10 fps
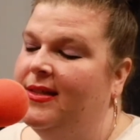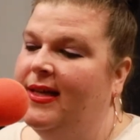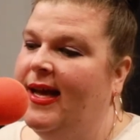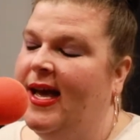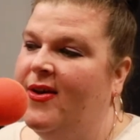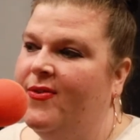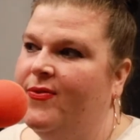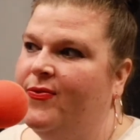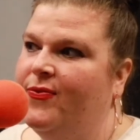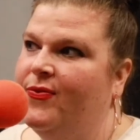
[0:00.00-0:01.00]

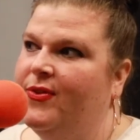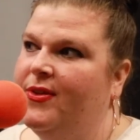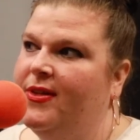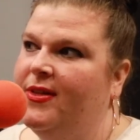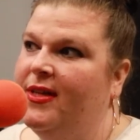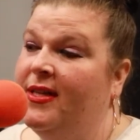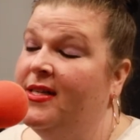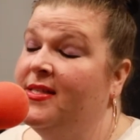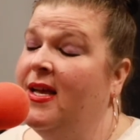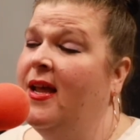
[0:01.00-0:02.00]
have, and
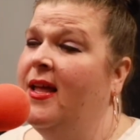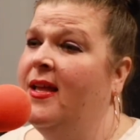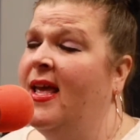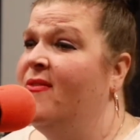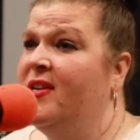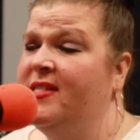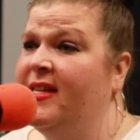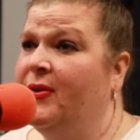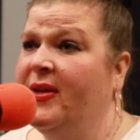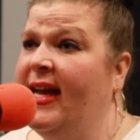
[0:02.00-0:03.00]
it's not in every
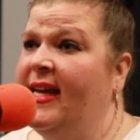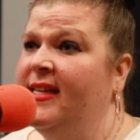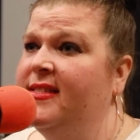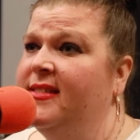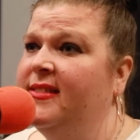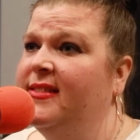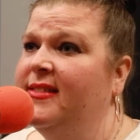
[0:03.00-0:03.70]
single case.